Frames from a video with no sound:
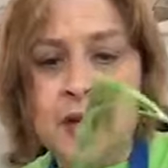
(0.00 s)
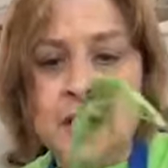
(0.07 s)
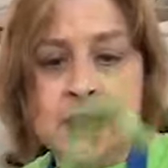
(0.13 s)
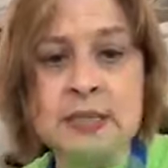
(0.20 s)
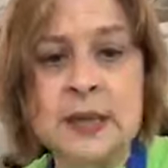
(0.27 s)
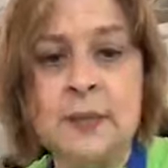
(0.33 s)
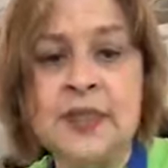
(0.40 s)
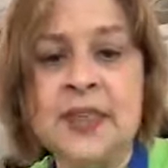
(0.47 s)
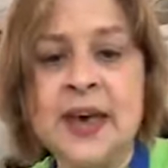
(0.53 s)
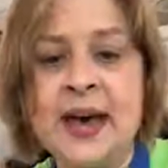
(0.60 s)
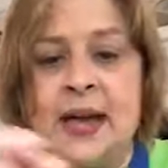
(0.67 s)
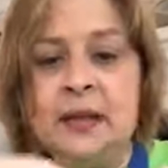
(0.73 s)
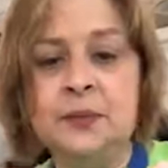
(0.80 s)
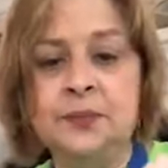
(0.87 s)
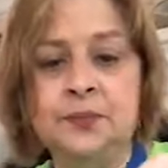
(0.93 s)
some of
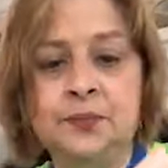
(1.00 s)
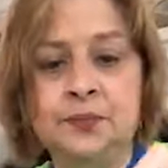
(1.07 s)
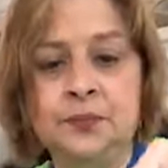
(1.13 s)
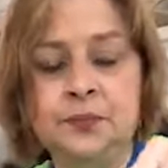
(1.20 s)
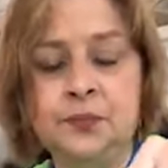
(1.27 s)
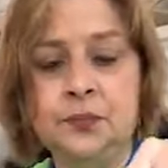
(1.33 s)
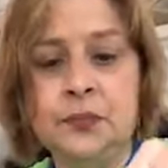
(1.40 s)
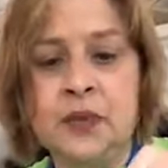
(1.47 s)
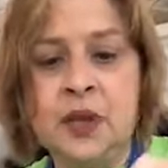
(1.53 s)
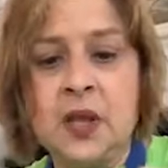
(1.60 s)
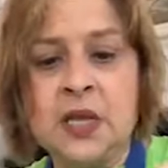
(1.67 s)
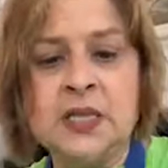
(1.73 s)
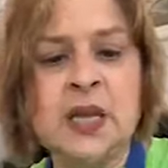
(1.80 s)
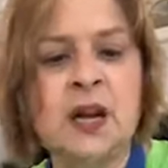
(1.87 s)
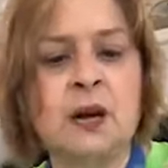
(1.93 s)
that
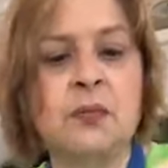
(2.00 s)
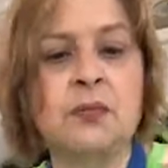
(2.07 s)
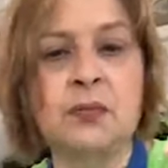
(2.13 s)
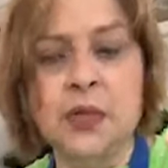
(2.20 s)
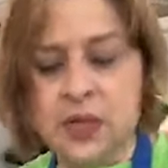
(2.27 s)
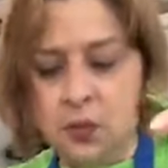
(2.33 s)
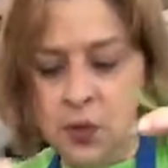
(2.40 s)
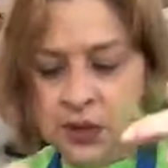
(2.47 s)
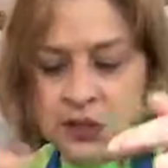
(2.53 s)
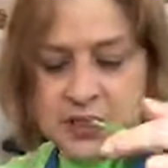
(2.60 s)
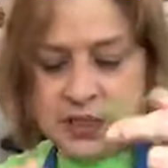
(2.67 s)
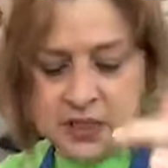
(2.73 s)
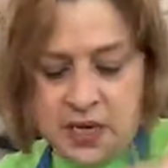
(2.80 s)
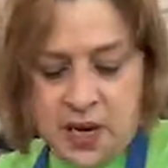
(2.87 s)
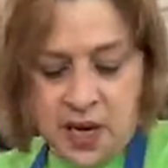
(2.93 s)
because I don't really want the
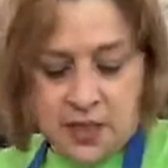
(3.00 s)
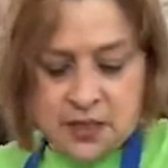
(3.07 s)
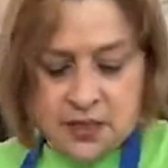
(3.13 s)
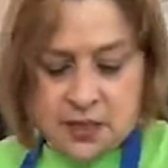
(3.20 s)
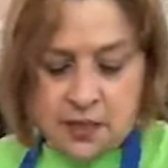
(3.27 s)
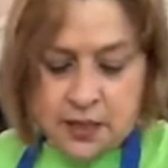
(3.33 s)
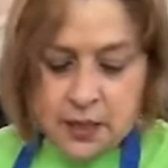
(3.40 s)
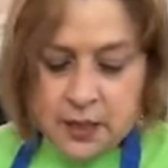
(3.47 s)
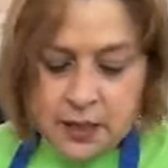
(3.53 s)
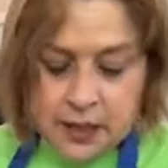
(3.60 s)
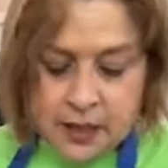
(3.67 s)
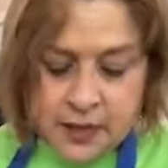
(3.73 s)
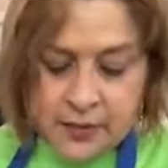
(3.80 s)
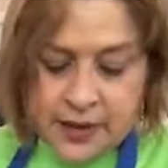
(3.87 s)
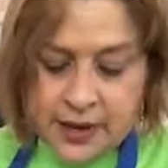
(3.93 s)
stalks,
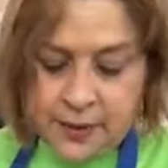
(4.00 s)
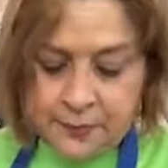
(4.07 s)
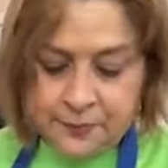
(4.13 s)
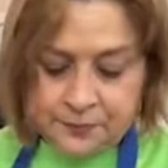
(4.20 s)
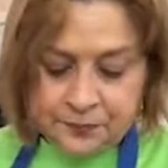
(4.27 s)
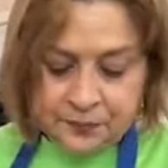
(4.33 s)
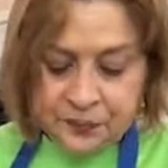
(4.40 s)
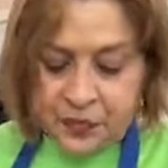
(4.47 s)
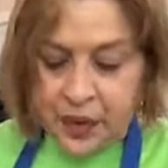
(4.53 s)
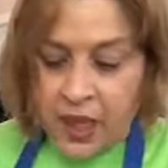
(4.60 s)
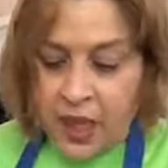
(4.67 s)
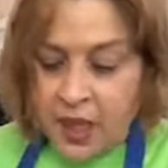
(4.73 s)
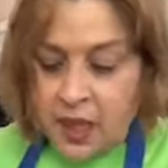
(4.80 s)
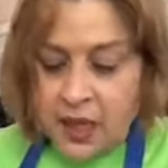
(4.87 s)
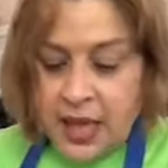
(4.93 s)
okay?
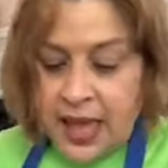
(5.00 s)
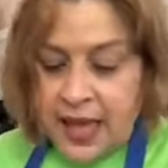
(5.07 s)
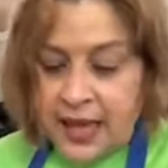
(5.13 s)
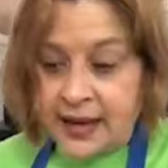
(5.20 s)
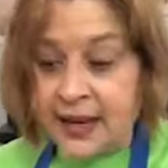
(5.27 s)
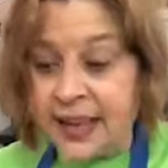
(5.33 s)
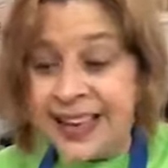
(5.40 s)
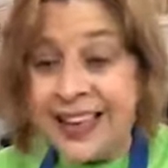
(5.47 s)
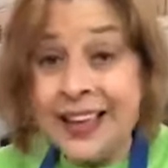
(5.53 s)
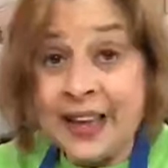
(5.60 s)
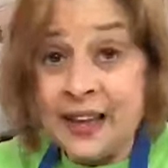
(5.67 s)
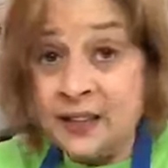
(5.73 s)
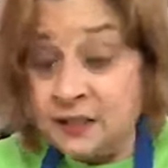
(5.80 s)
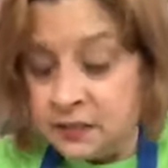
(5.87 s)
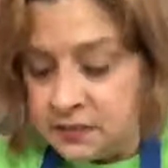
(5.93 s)
And
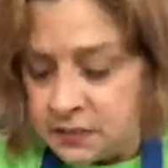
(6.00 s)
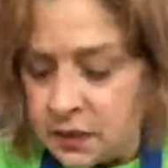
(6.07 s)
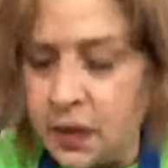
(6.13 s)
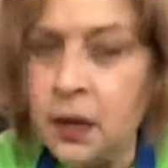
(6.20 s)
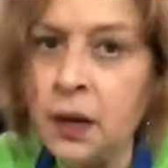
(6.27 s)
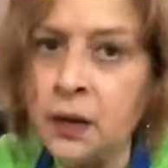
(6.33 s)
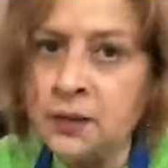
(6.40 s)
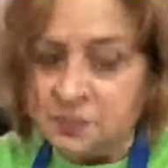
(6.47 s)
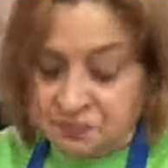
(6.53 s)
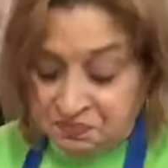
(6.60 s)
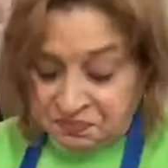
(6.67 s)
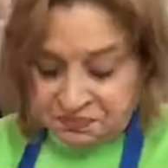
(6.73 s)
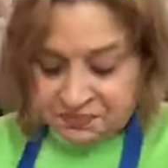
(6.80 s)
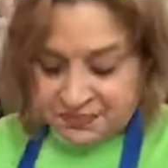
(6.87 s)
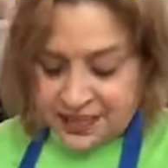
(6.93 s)
again, oh,
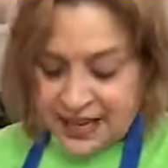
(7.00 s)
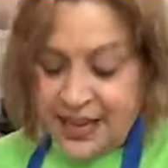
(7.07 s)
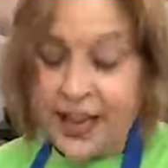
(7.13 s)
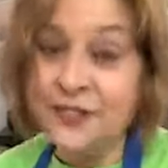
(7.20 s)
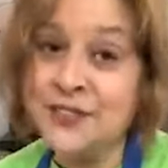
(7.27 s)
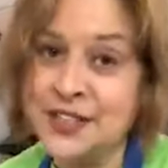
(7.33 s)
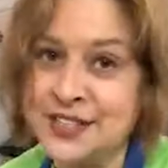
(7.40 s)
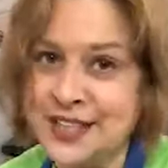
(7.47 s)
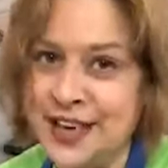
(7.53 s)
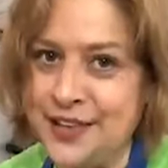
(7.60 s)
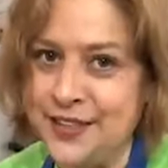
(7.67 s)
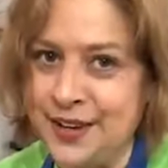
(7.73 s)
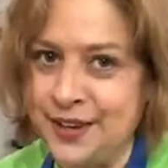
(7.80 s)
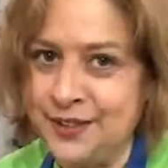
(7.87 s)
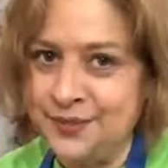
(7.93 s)
I have to say,
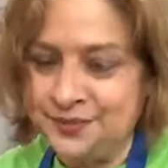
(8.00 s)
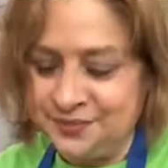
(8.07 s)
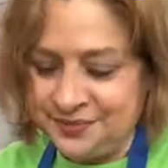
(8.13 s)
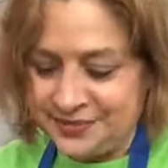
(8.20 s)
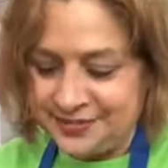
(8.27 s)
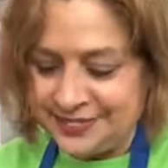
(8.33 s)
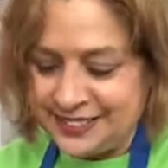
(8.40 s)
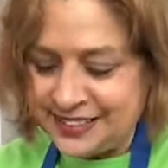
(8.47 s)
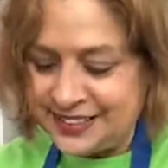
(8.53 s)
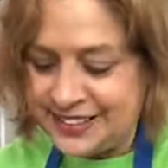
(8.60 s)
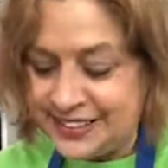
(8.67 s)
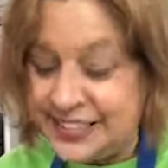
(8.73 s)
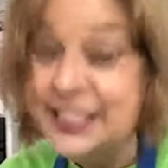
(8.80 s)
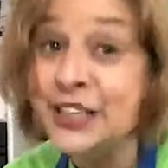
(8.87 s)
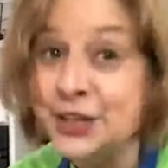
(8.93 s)
though,
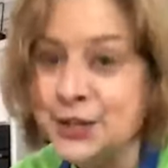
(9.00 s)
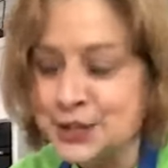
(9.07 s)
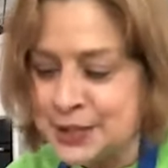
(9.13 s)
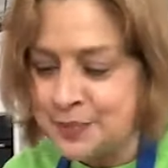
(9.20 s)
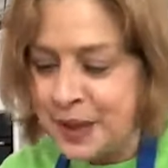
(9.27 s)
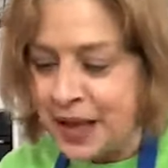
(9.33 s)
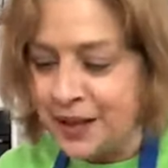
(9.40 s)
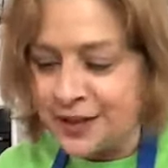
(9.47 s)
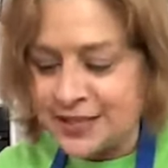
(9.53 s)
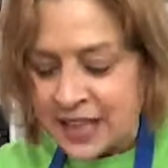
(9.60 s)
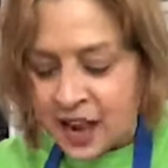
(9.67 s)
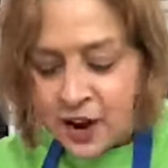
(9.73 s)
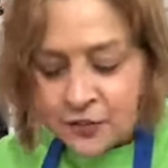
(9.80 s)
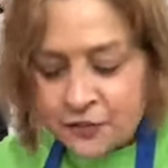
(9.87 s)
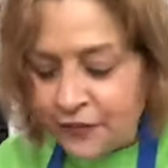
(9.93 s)
dill smells.
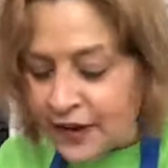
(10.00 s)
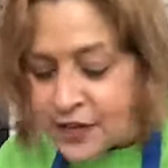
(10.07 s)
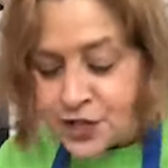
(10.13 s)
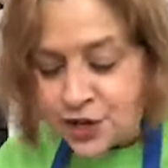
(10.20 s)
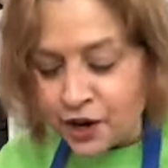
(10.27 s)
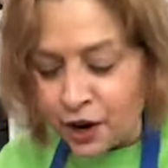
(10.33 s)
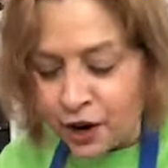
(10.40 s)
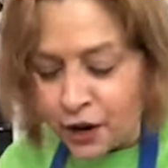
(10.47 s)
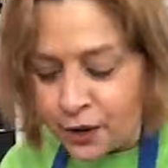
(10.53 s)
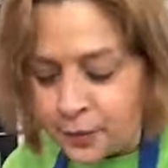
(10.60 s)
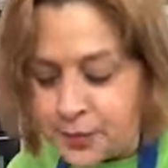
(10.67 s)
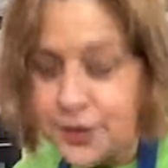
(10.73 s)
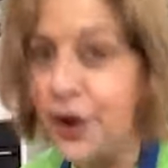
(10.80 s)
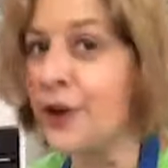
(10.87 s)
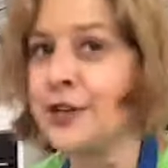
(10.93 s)
Fresh
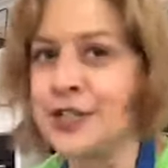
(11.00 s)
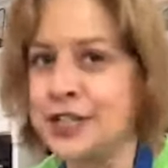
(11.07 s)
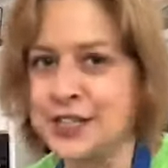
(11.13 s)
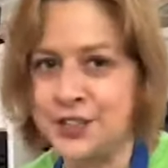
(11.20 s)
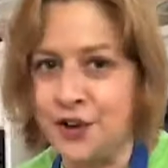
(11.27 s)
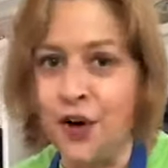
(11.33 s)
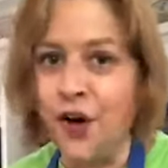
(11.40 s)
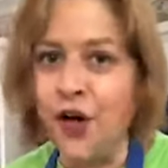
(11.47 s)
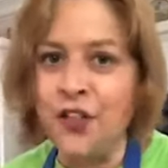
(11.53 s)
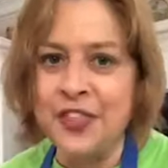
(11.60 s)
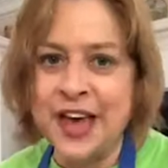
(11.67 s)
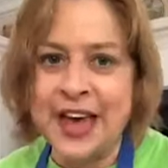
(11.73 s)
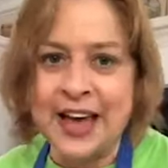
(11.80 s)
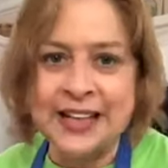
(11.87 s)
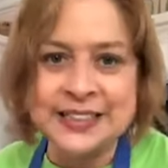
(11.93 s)
herbs are just all
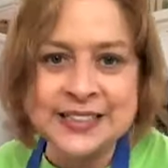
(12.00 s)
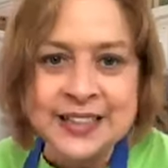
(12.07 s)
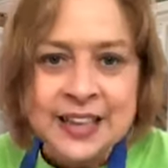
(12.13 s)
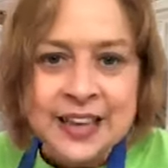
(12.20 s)
that.